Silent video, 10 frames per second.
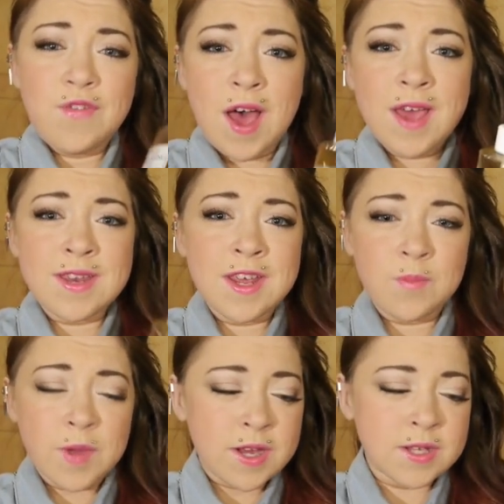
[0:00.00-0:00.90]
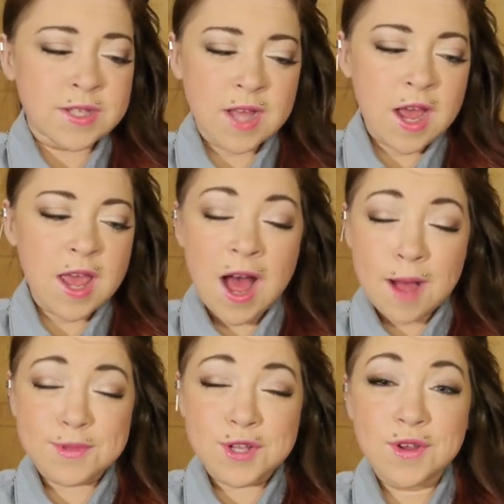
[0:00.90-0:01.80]
that I did because I
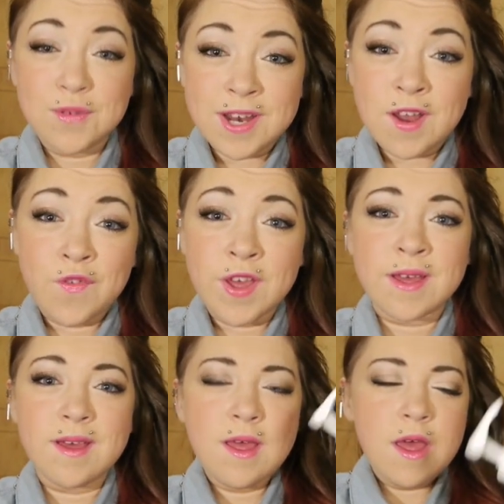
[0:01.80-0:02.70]
absolutely love it